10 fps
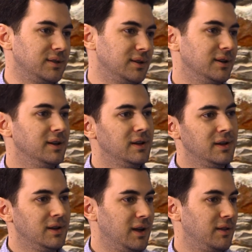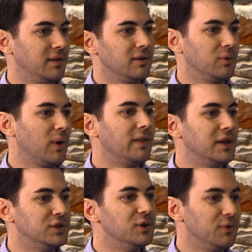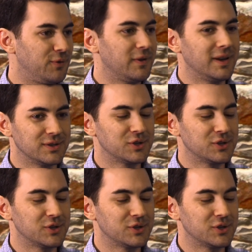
and the traits, way they do things,